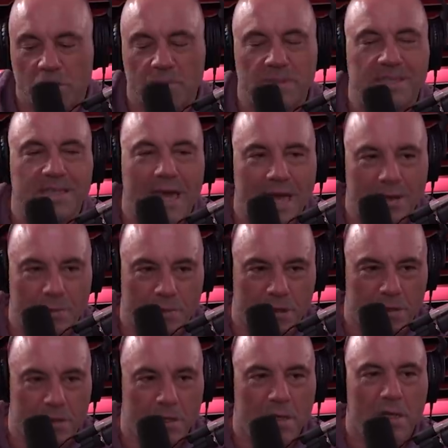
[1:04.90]
be tight
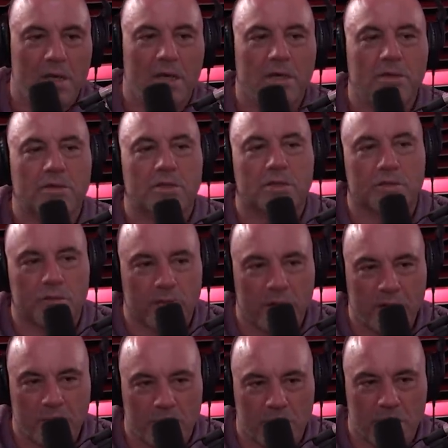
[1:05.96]
with right. and used to
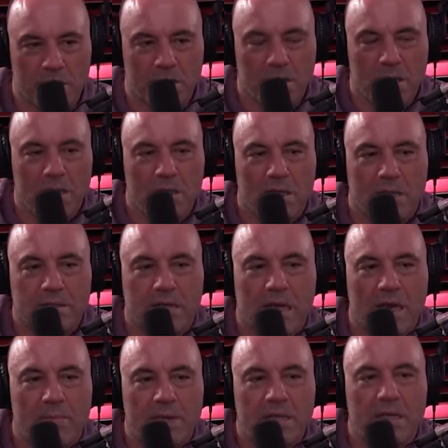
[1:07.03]
train with right. that's
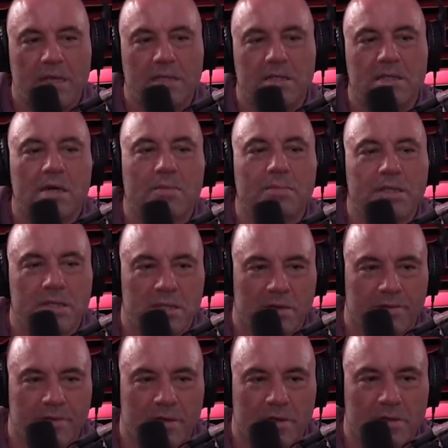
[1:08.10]
got to be like doubly
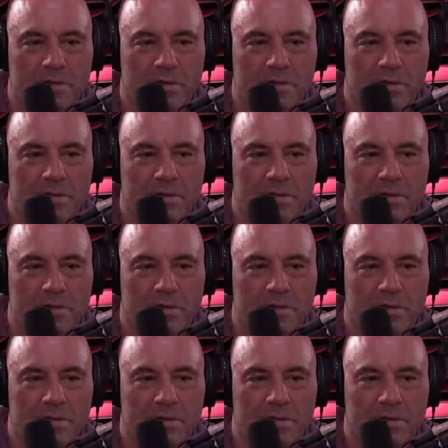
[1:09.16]
difficult